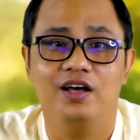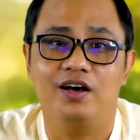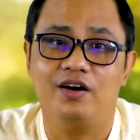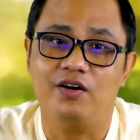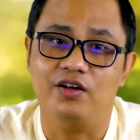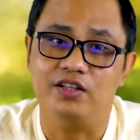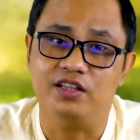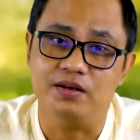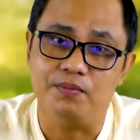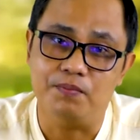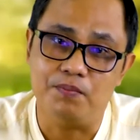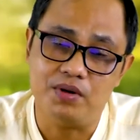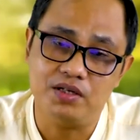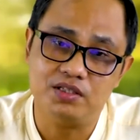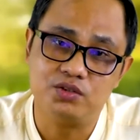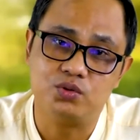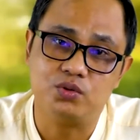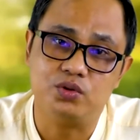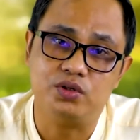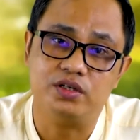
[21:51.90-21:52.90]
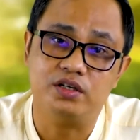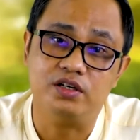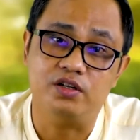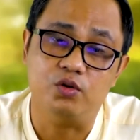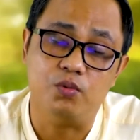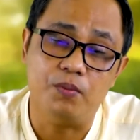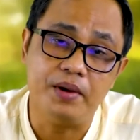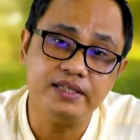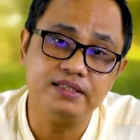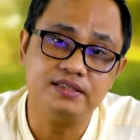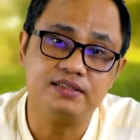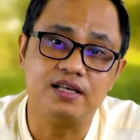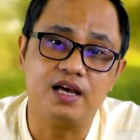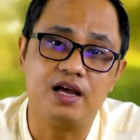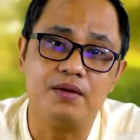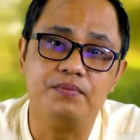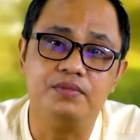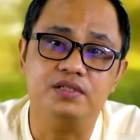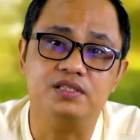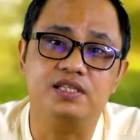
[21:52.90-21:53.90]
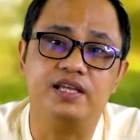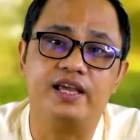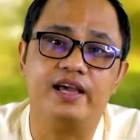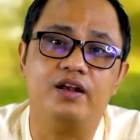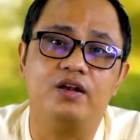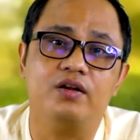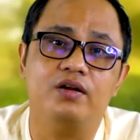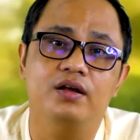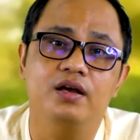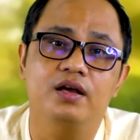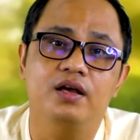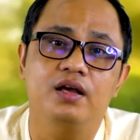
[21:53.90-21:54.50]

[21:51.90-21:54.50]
on the much shorter human time scale